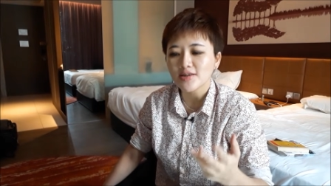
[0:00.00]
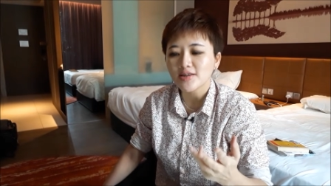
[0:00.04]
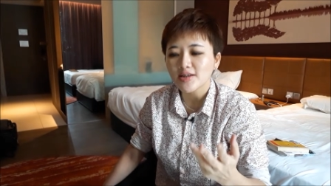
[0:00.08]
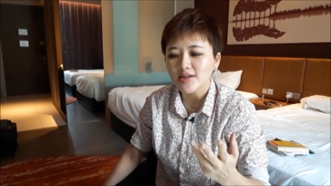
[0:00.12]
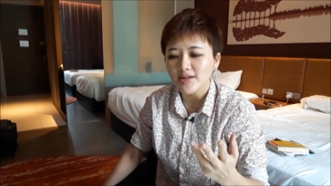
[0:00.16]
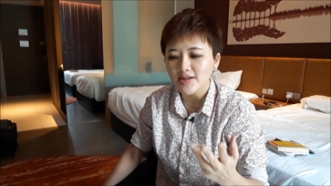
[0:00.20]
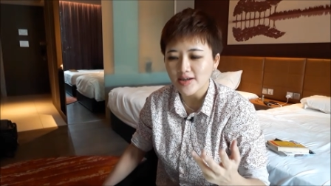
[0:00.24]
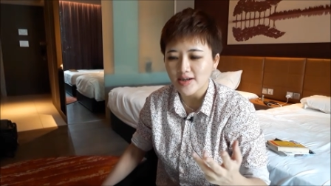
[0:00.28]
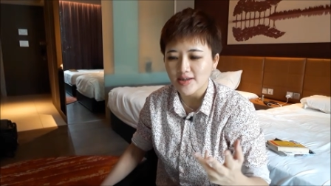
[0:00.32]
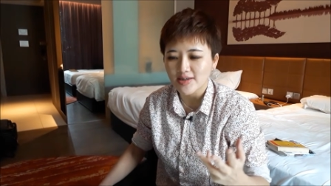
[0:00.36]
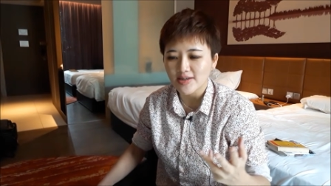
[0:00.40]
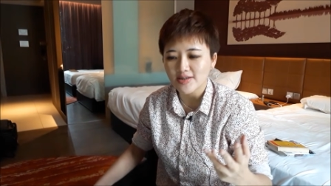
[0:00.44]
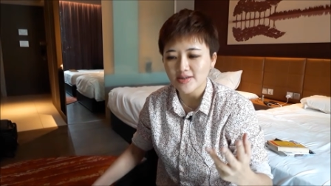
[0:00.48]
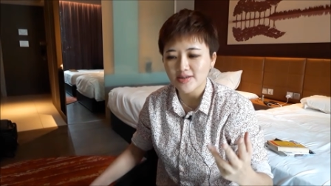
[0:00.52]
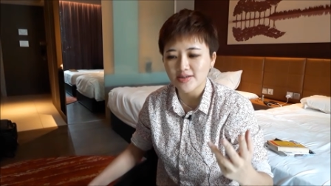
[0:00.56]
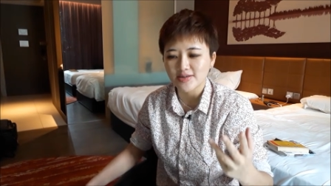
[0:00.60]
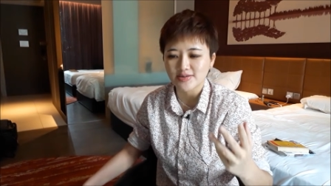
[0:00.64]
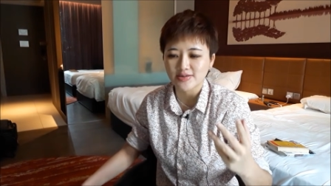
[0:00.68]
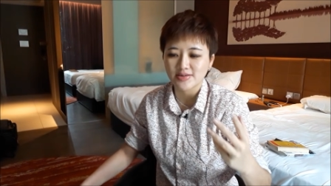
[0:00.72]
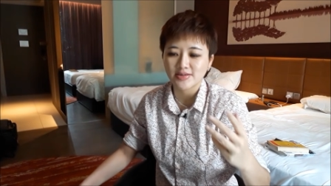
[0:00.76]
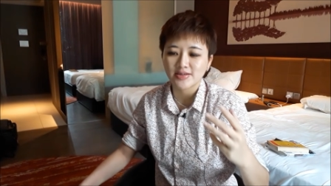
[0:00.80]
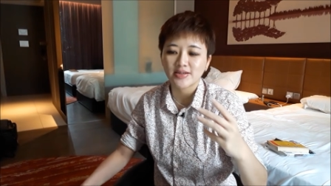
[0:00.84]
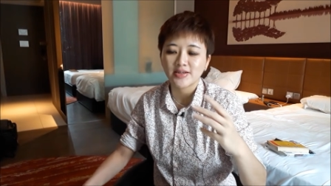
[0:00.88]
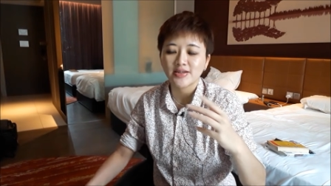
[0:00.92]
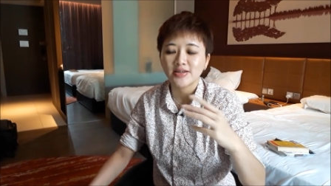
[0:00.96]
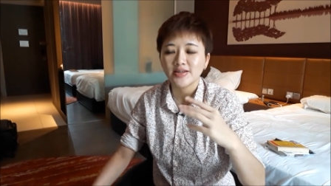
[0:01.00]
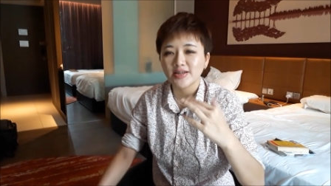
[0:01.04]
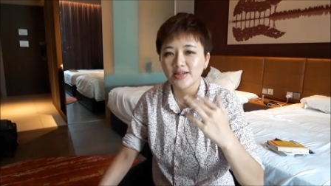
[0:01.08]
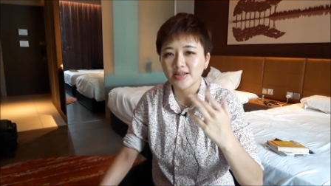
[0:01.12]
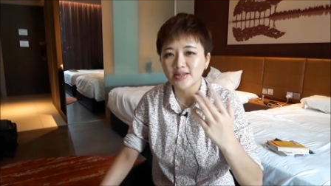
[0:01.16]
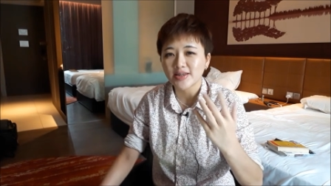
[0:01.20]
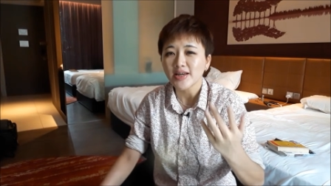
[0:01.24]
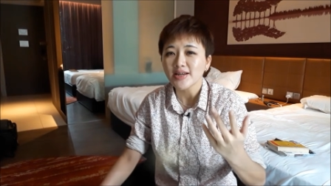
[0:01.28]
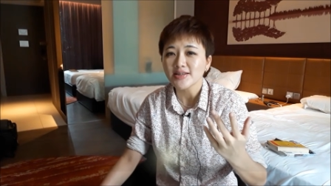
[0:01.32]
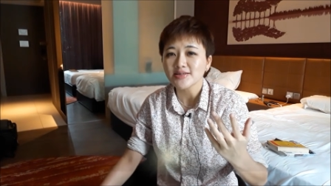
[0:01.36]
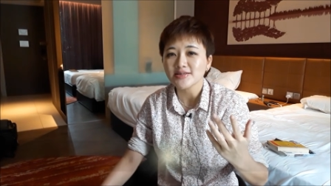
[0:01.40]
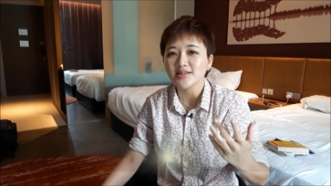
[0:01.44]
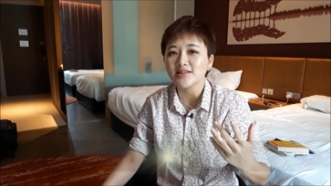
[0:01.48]
Third thing I learned is,
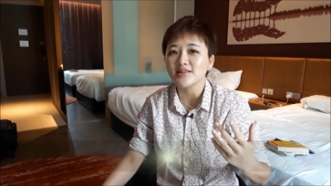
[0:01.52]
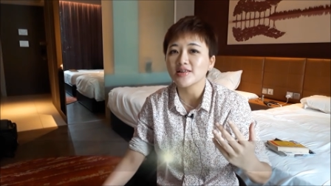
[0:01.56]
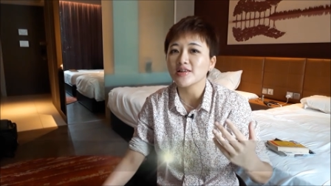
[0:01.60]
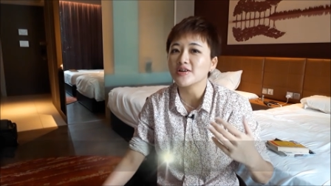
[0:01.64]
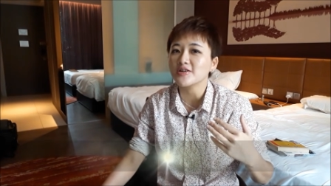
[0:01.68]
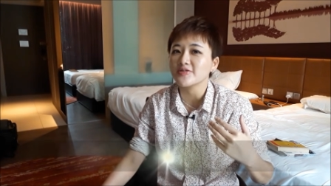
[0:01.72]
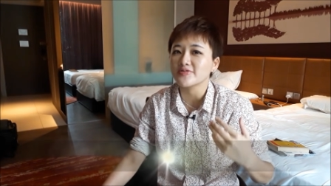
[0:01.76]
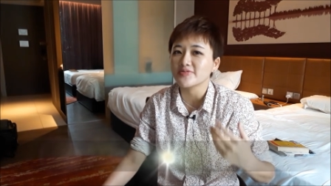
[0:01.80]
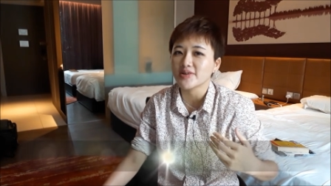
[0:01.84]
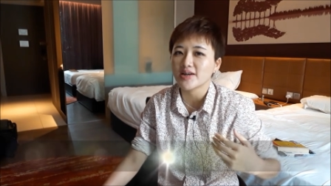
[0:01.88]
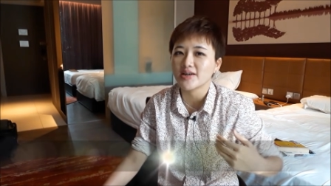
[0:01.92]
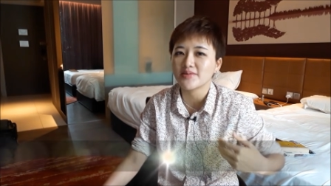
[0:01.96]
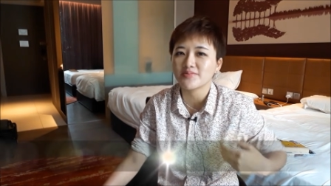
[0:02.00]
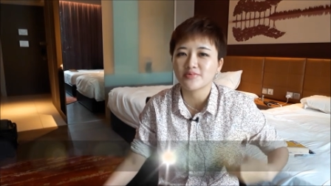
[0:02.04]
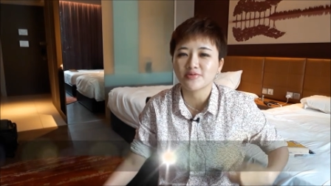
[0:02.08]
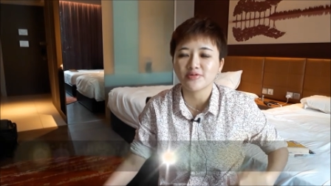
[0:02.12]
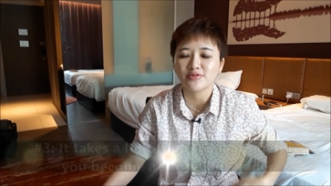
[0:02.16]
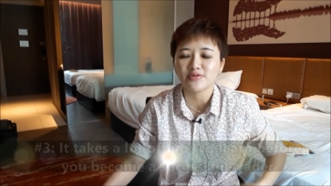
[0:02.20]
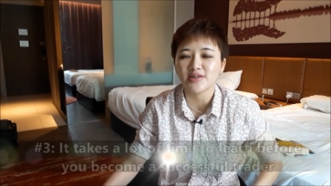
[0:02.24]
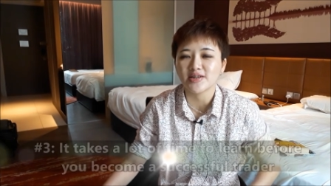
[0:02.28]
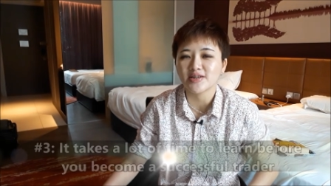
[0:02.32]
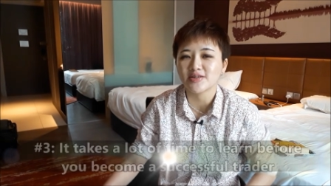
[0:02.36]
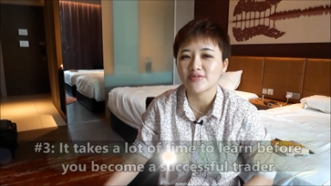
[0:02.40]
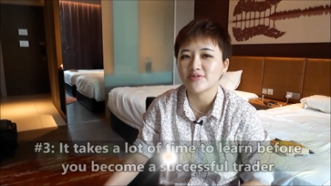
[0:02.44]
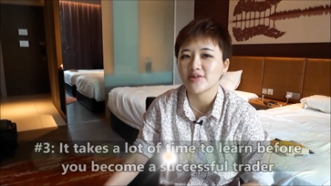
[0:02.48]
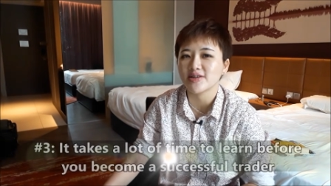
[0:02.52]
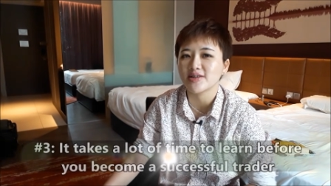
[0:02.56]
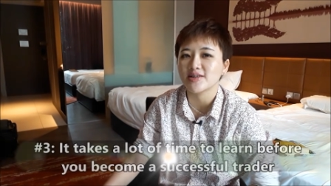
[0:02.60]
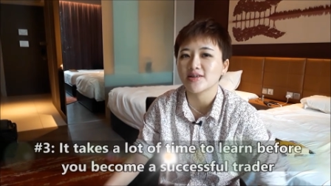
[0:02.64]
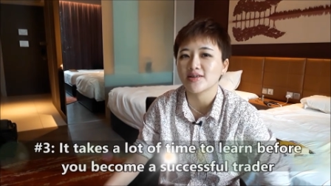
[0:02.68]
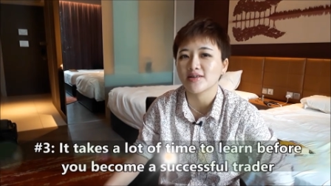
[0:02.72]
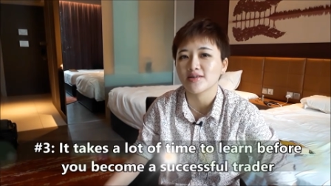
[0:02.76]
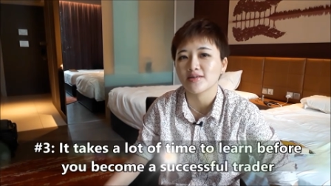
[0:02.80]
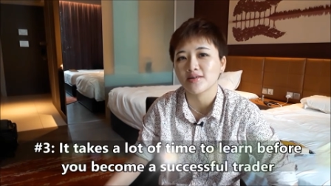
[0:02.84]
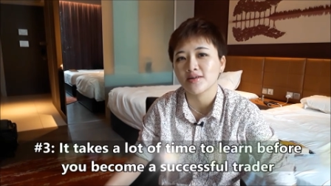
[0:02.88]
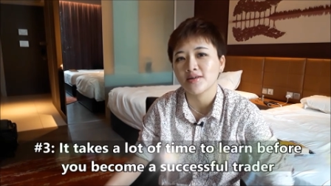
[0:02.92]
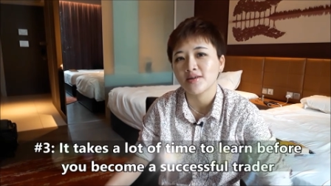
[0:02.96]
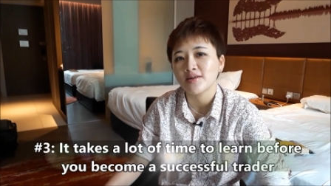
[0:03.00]
it takes a lot of time to learn
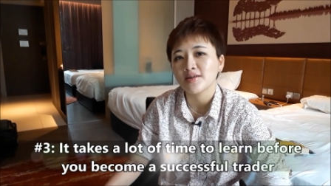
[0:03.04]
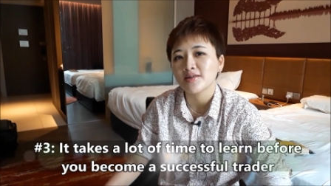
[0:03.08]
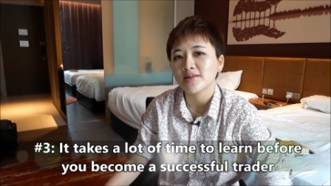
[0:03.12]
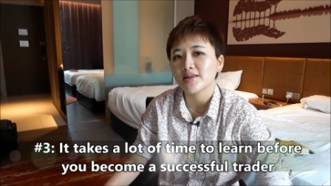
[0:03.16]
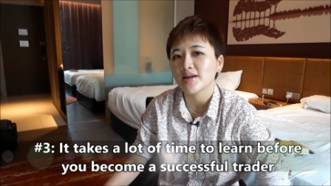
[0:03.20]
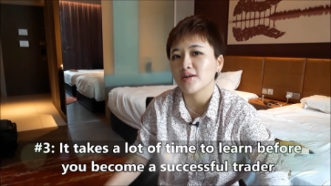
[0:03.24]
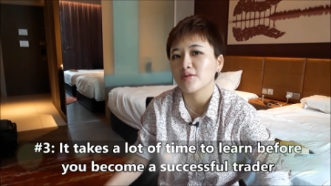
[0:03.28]
trading.